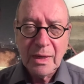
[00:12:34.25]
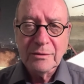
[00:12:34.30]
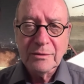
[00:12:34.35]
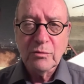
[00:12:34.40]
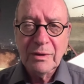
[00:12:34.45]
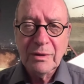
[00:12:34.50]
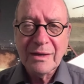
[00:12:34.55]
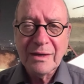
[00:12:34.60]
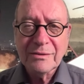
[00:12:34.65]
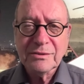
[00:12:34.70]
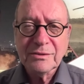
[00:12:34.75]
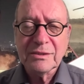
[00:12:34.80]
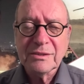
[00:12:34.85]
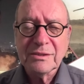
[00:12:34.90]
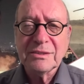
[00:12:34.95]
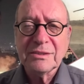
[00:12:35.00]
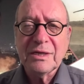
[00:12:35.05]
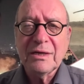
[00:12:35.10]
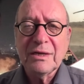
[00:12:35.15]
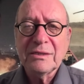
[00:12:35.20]
the
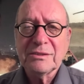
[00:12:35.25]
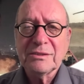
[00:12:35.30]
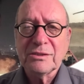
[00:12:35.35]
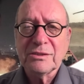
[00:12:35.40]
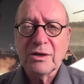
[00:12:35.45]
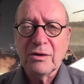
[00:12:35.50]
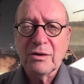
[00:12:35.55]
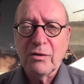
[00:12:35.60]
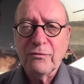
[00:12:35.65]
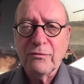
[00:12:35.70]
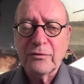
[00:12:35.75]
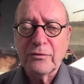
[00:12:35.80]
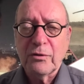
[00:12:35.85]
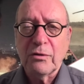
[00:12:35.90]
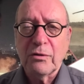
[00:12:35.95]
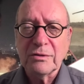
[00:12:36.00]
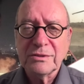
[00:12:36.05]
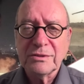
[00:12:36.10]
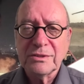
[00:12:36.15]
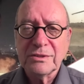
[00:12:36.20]
United States, of
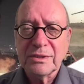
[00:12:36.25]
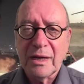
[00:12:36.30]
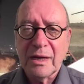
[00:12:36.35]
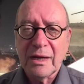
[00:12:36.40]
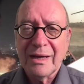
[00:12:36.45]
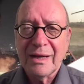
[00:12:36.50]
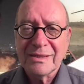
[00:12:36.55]
course,